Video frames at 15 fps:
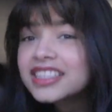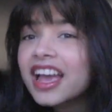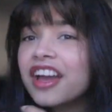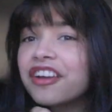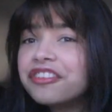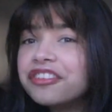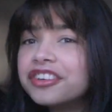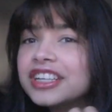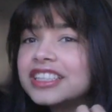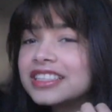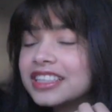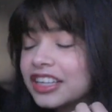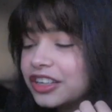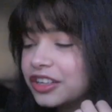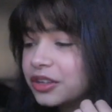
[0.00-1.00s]
every
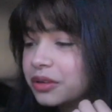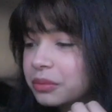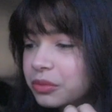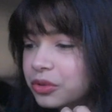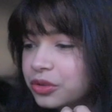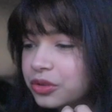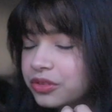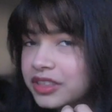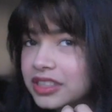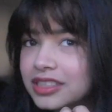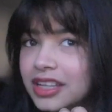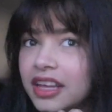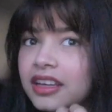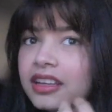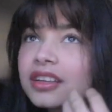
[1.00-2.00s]
single move is
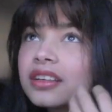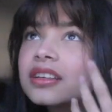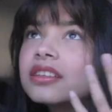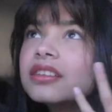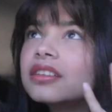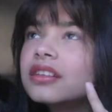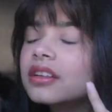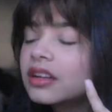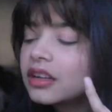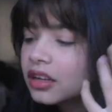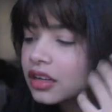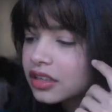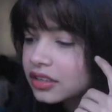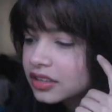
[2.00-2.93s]
like, oh,